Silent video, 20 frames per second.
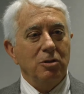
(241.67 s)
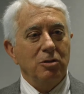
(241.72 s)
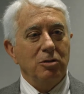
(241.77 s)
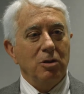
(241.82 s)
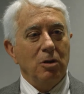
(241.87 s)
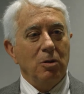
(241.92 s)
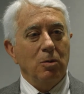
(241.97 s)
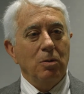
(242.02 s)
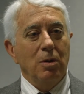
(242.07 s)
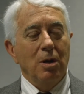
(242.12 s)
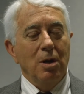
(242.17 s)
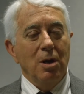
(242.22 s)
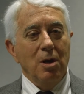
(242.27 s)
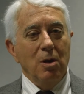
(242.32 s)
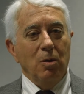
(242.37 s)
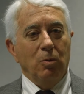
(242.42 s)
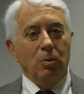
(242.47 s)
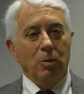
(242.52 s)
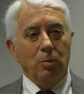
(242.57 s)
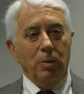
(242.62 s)
So
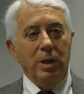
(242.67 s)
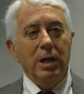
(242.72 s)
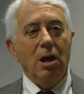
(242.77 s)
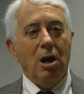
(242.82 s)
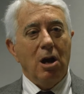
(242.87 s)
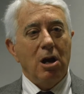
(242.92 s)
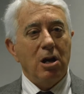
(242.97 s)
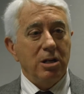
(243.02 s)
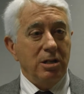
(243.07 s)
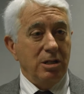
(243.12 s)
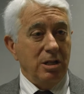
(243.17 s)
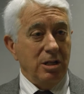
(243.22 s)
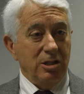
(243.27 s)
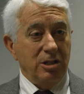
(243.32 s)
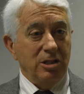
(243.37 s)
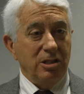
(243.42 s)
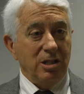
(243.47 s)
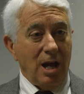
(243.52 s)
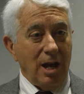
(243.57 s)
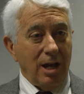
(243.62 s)
when we harden a
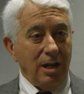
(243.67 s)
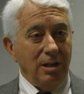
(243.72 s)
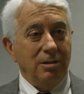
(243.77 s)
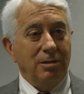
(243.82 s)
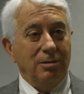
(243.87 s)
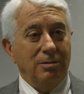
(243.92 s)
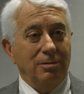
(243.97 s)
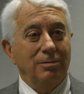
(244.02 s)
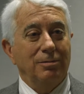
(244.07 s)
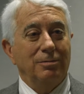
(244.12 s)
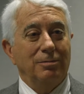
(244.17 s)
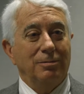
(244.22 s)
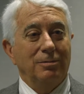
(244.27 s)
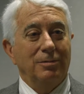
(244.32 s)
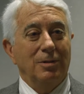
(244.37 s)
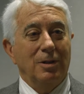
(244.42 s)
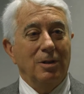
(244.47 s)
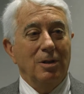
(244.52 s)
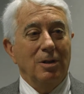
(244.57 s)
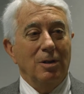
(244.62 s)
site
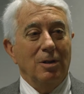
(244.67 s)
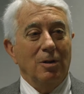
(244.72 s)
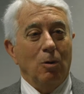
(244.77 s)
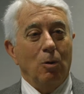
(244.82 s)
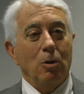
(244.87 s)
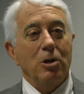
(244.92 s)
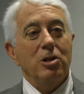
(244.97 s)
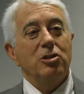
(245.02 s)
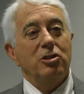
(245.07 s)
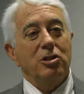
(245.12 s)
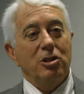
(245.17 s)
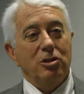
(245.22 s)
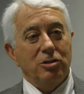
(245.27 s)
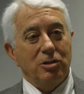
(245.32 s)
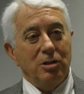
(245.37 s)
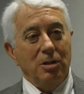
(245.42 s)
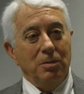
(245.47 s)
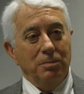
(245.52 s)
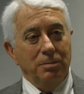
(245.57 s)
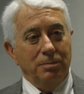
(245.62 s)
or a
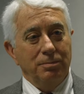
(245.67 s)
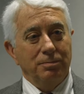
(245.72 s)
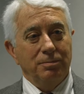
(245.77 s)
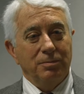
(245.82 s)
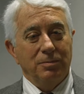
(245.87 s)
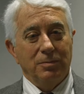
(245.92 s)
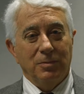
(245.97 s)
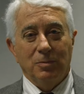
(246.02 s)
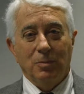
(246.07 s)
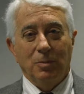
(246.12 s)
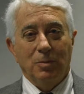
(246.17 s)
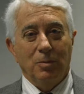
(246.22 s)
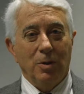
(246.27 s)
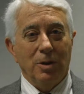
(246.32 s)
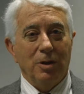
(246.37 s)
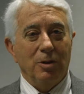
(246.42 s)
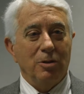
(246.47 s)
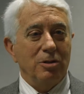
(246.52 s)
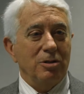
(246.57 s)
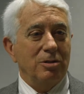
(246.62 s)
system,
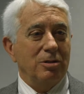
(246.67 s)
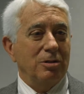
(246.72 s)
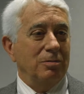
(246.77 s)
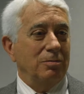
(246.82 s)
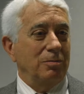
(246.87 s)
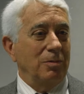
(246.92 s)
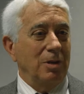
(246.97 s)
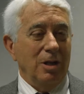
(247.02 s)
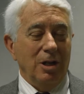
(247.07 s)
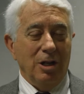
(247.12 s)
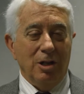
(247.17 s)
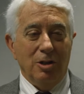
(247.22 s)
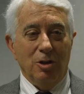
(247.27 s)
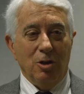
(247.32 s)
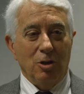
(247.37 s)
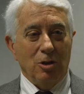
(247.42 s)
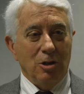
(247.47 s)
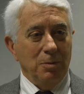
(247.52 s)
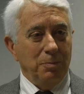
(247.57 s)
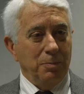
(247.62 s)
whether it's
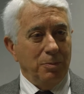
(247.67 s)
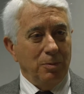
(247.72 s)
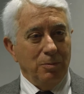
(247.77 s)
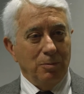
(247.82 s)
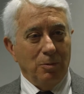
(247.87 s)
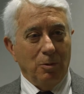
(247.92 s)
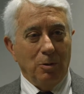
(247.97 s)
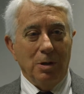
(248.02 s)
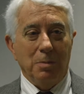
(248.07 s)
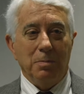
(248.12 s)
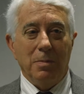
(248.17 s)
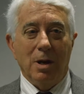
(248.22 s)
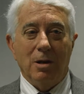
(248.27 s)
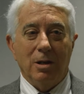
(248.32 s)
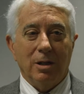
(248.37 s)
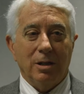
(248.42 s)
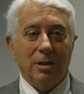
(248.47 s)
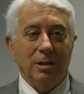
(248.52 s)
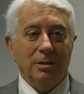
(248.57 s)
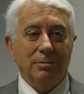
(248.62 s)
in Europe or in
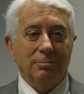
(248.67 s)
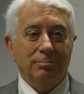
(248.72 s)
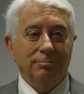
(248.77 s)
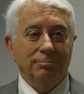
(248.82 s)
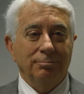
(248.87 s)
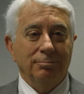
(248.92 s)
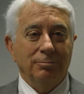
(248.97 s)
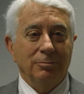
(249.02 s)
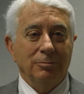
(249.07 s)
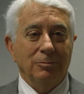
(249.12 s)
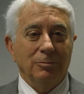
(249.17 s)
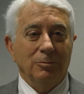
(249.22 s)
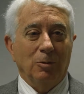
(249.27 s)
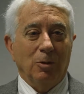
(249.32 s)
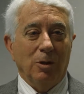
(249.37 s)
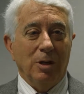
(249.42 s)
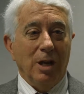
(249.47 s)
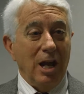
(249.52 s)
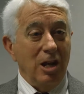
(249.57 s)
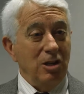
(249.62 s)
America
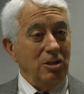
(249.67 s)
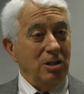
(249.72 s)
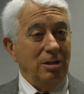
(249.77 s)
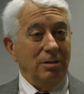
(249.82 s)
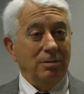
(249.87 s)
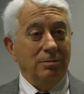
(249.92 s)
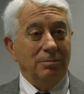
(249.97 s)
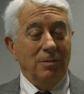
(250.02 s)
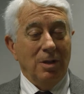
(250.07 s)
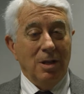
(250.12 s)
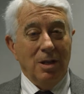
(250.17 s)
or in Asia,